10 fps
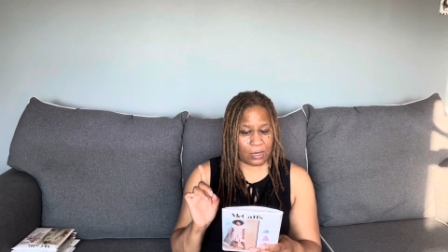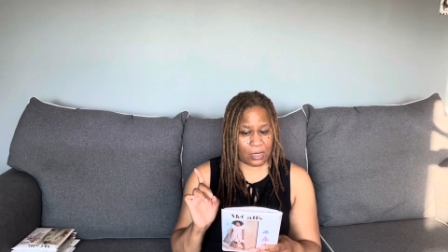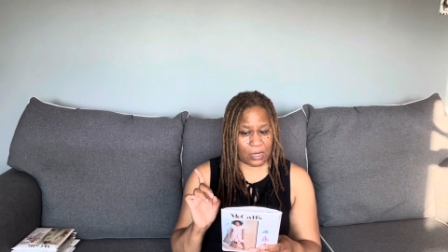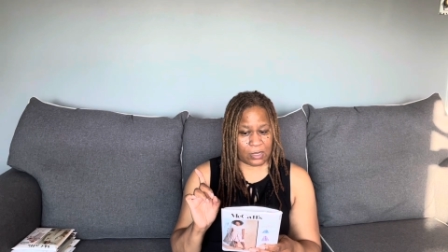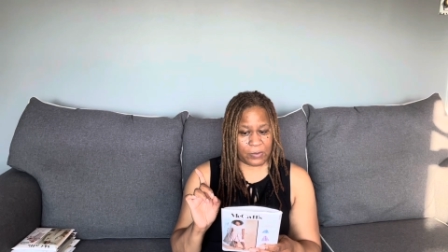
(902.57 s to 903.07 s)

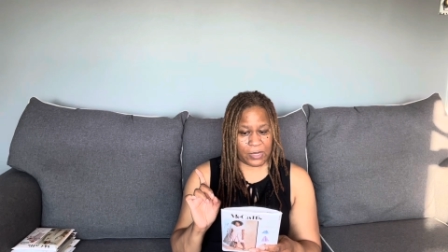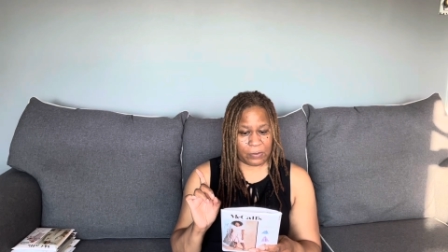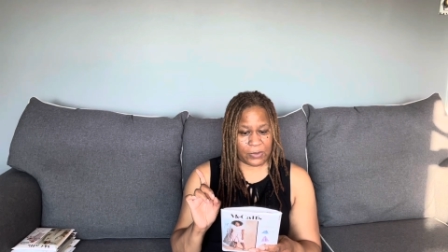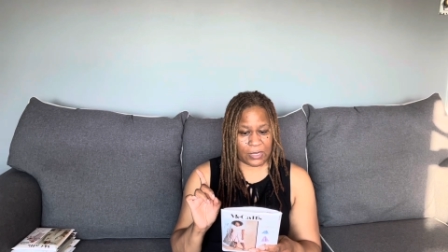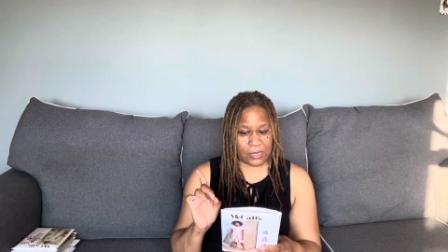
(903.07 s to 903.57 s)
That could be a
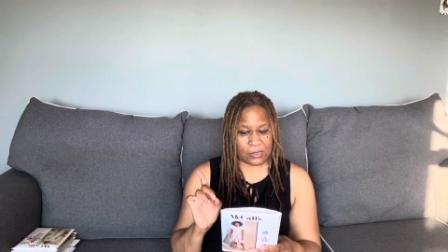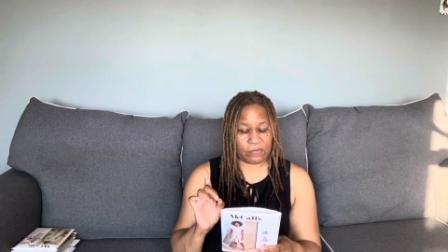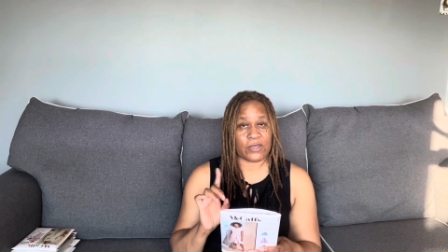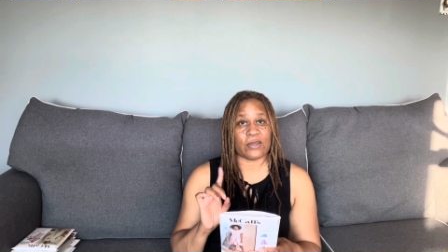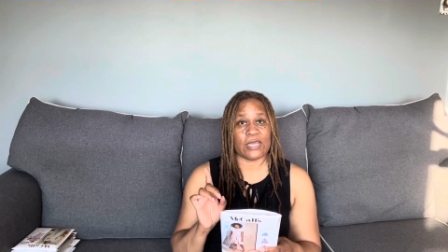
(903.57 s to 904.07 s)
plus.
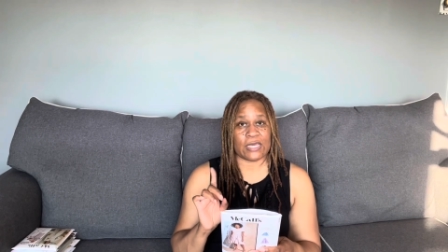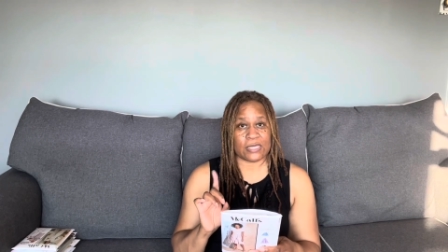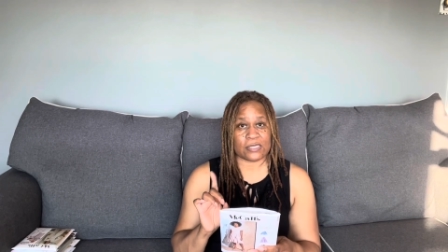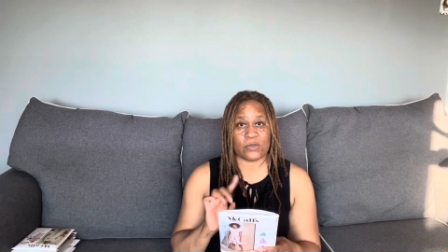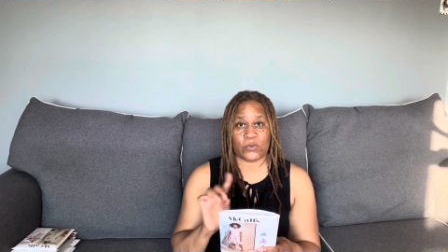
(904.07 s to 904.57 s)
Very
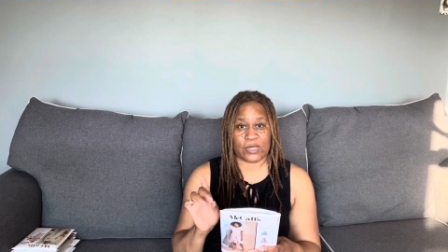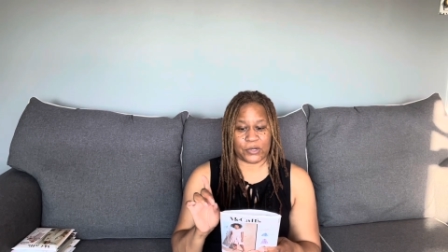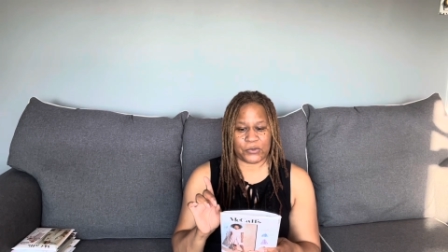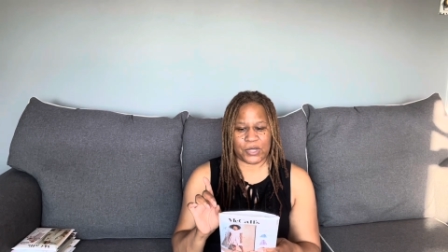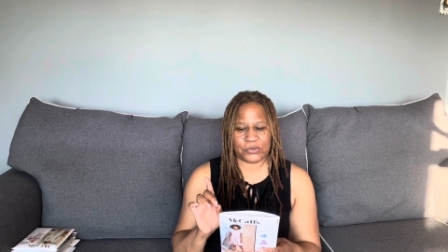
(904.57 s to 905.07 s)
easy with
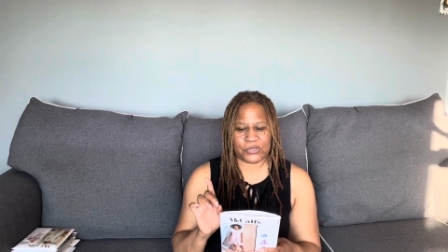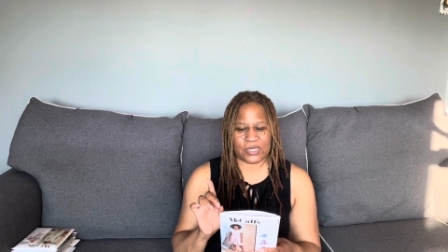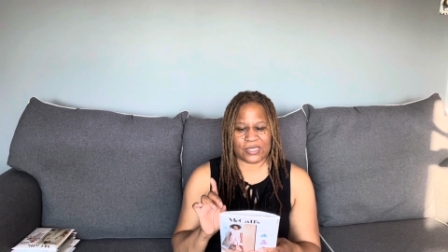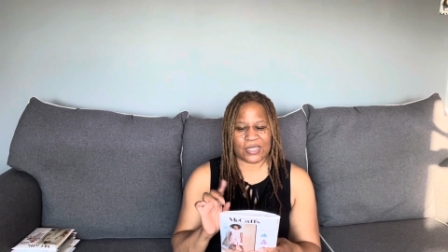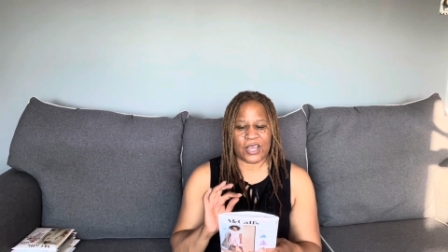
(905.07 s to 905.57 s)
no
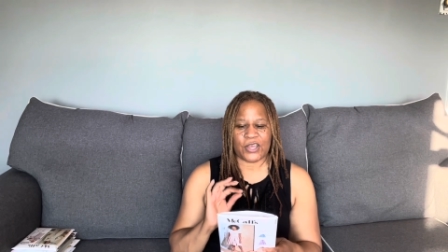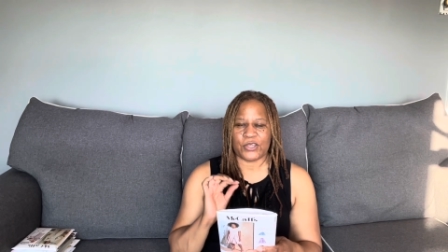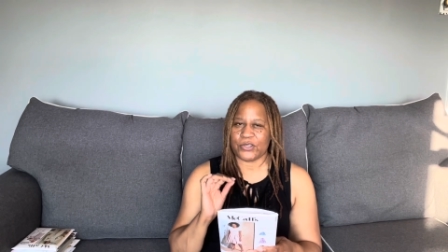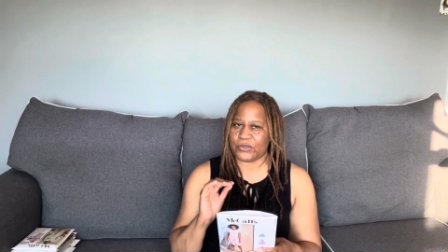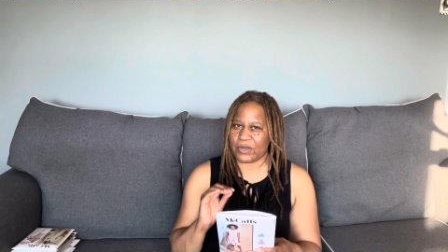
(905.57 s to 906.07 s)
notions.
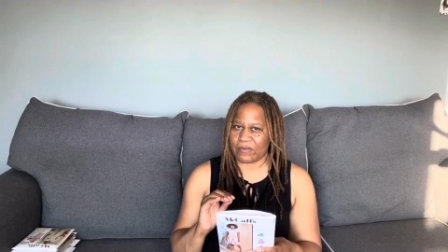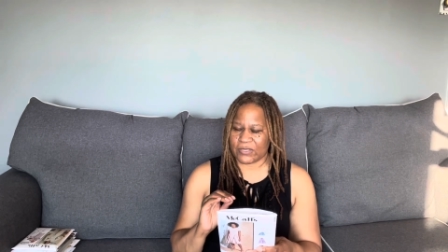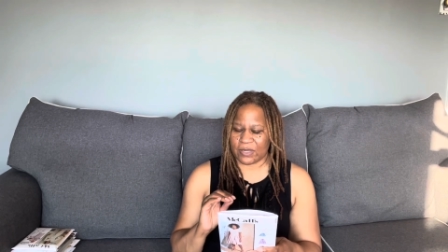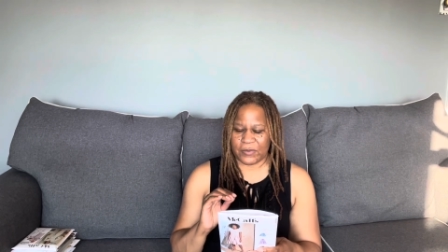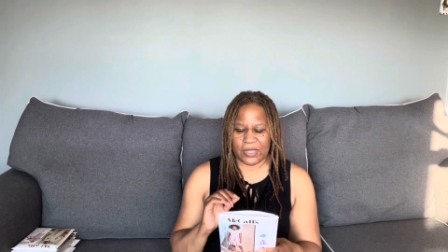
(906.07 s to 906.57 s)
You do have
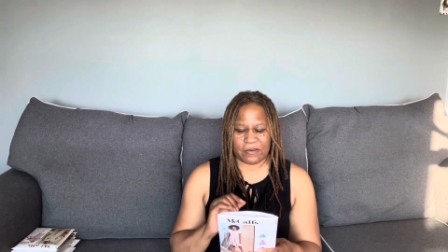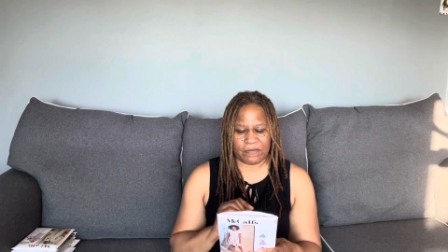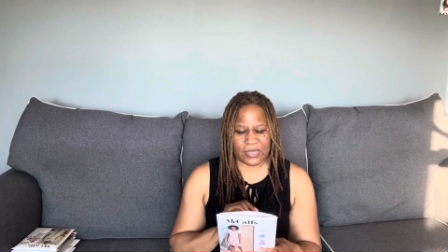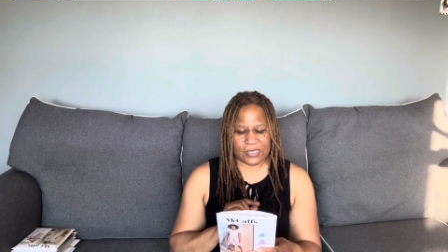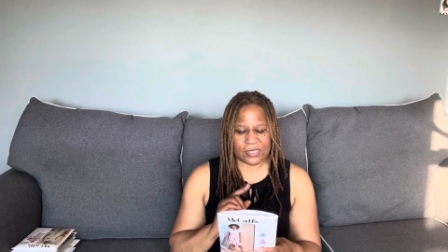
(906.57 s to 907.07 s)
some
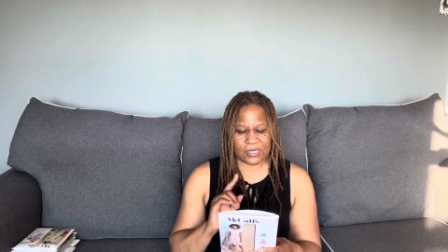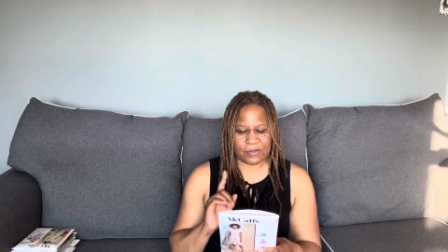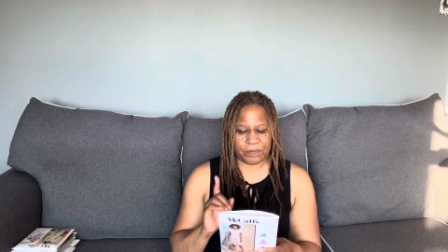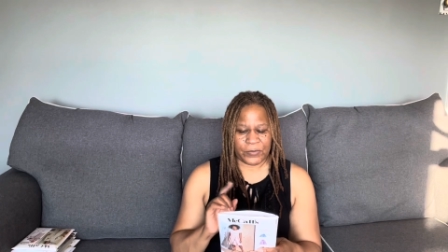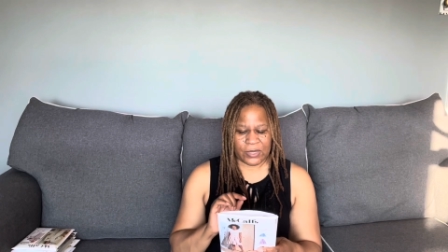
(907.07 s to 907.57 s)

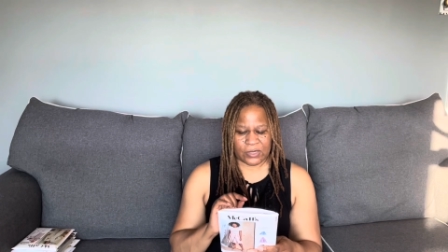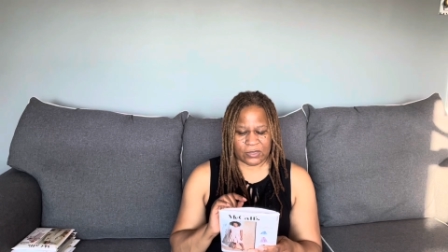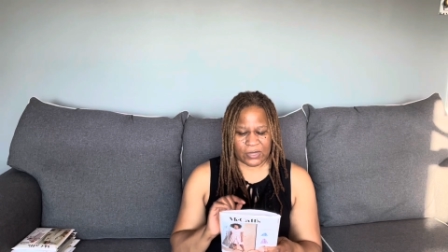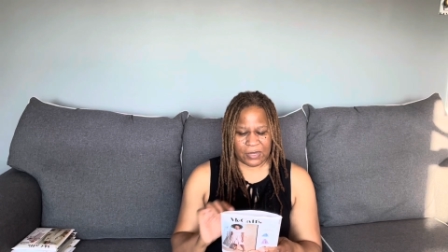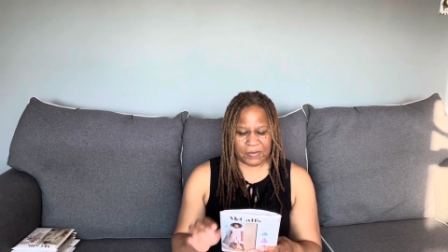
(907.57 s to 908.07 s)
interfacing, so
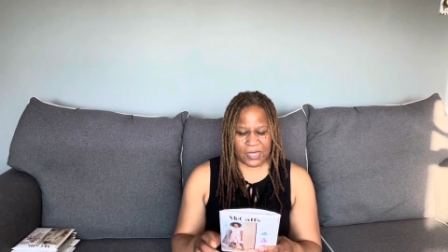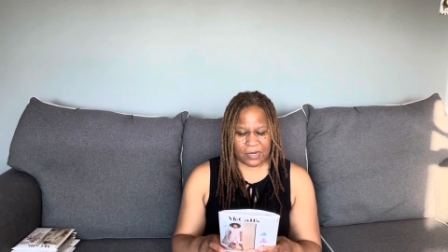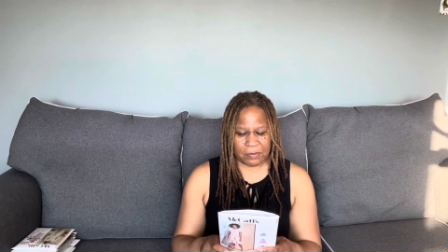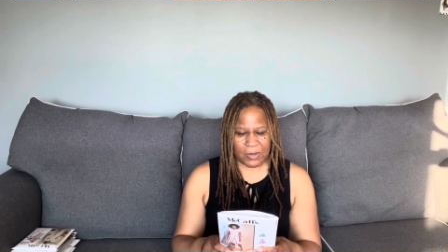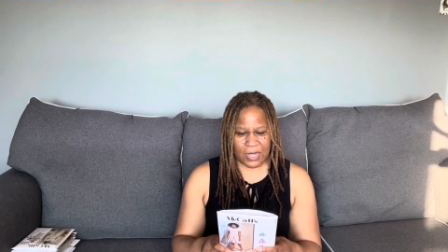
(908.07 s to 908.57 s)
keep that
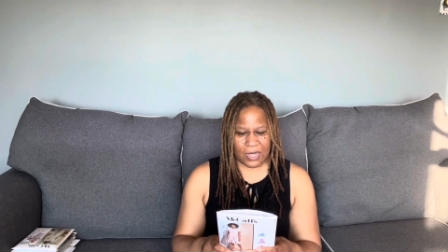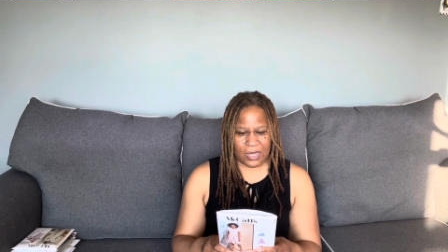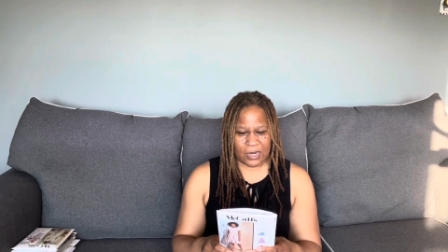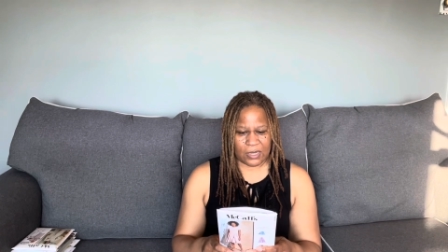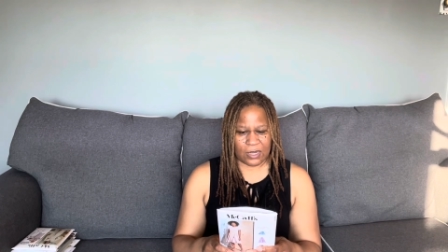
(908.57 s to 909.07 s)
in
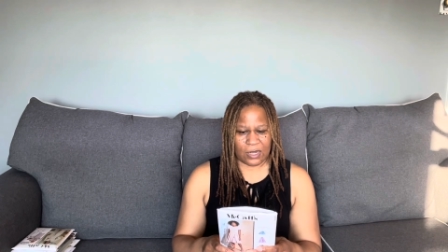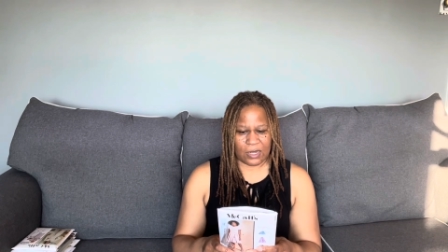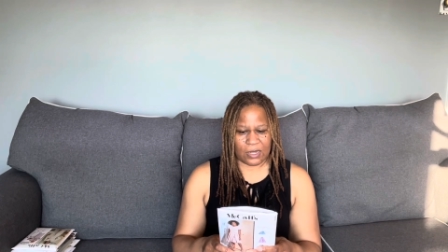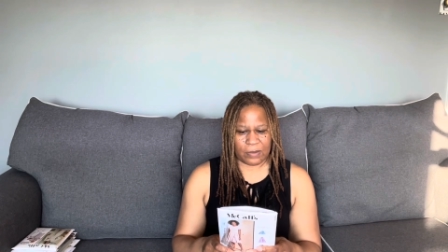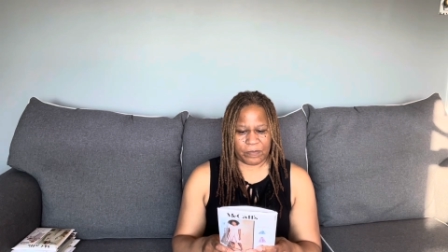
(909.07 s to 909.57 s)
mind.
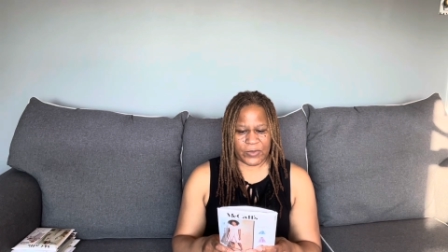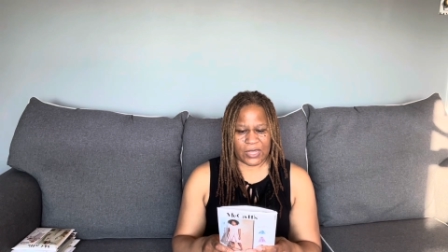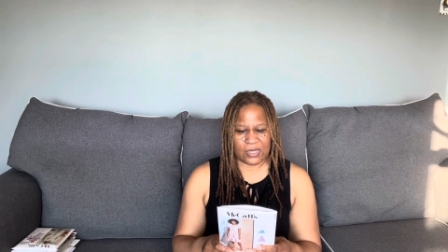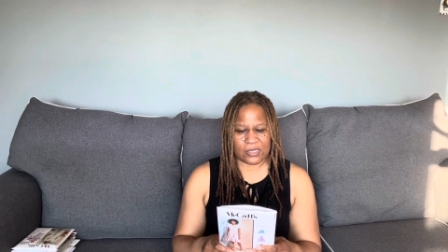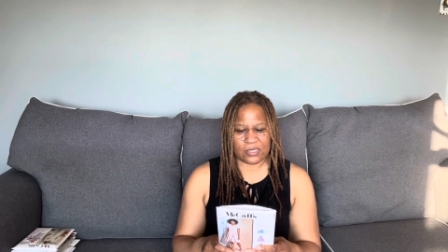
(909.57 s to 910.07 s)

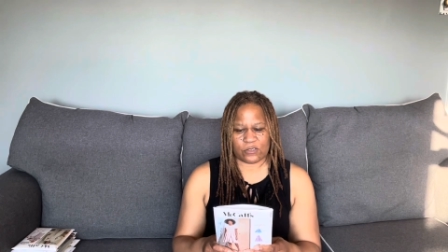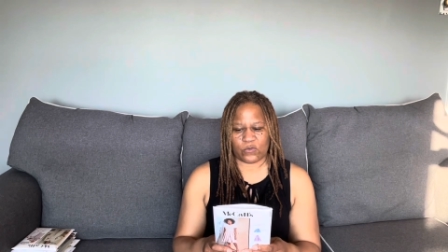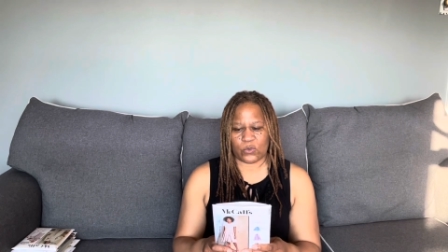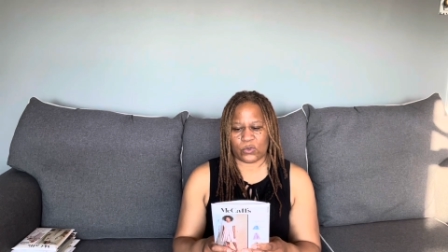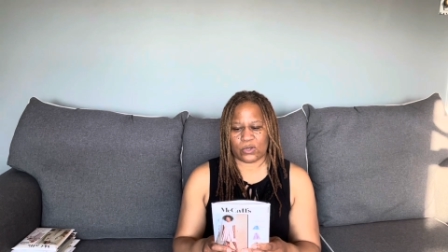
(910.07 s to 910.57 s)
And this is
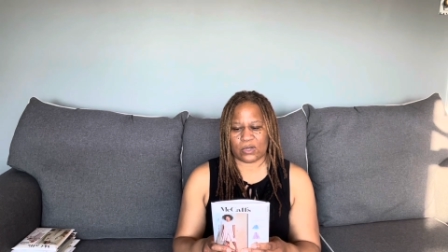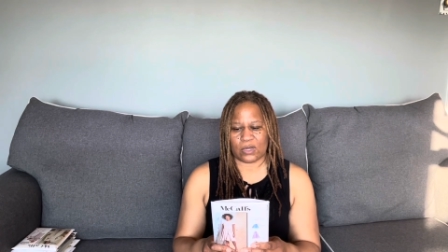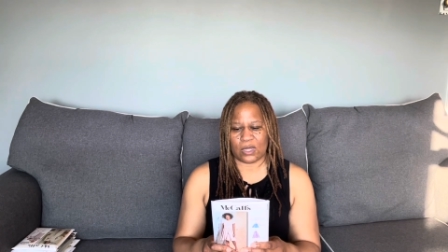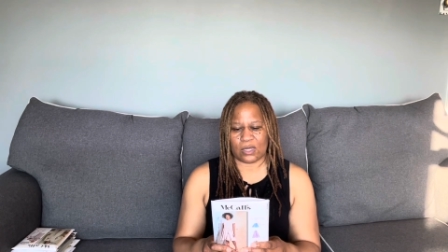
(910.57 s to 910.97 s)
for